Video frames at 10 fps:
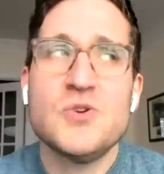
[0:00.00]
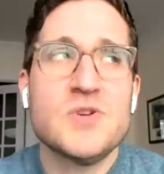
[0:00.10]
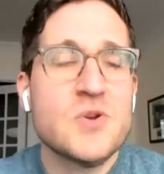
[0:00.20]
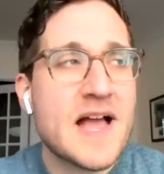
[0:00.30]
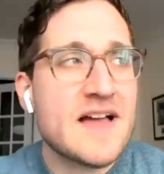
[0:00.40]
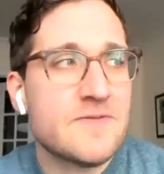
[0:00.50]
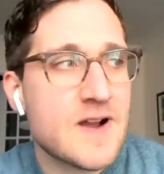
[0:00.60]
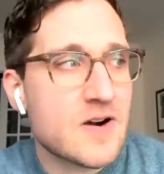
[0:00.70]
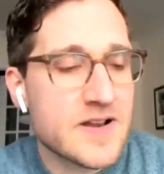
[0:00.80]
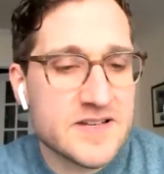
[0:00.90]
You had
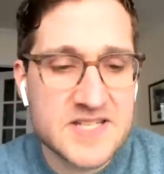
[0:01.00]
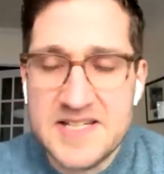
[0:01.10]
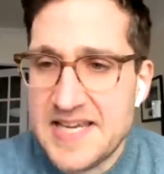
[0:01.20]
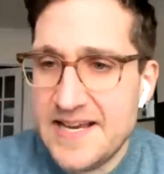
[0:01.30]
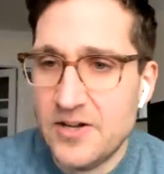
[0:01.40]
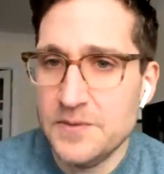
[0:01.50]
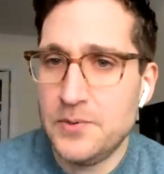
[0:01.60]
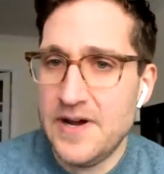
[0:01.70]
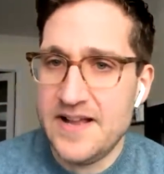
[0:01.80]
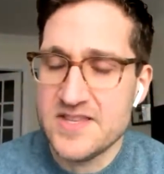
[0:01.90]
very detailed
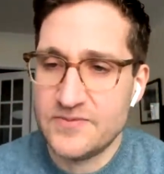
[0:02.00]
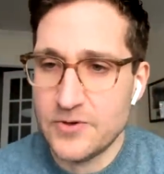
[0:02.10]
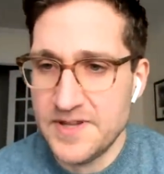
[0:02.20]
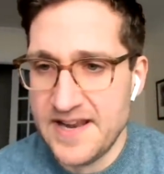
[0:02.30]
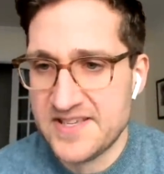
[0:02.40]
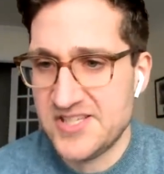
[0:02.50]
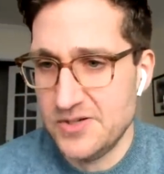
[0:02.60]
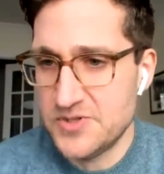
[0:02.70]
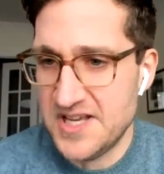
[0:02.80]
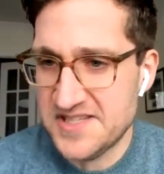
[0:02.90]
plans for the next
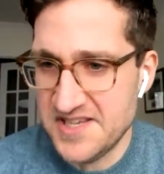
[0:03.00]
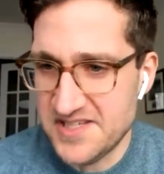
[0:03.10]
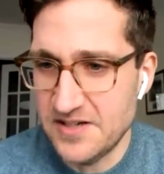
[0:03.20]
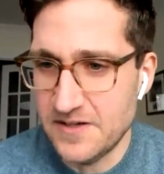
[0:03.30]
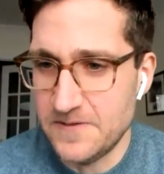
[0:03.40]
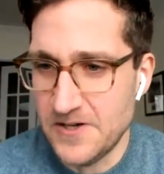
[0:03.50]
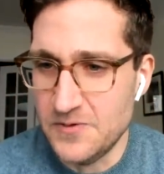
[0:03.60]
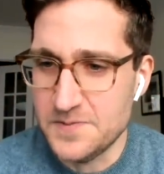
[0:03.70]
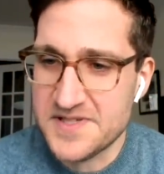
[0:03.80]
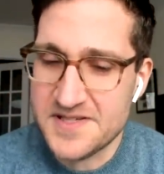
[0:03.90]
two Justice League
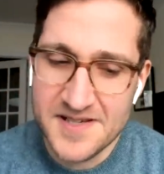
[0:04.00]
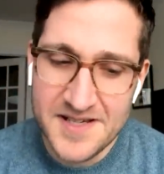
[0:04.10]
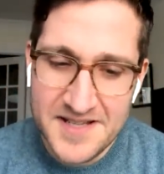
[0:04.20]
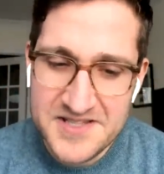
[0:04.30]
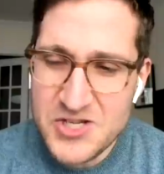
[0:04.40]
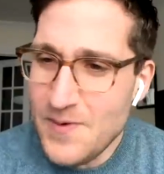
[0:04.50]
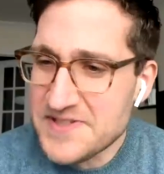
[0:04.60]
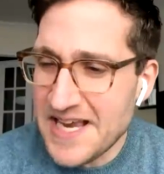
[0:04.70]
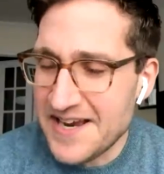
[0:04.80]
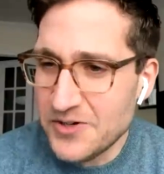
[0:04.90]
films. Did you have
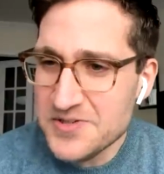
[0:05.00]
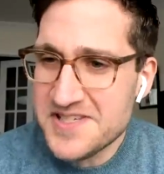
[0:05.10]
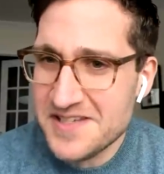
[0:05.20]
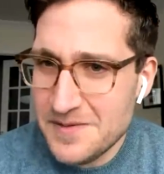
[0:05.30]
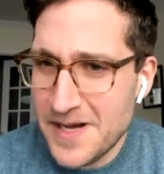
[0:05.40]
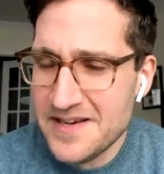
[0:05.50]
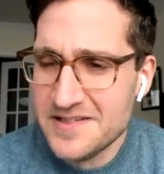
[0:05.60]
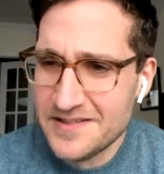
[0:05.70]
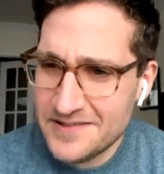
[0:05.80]
titles in mind?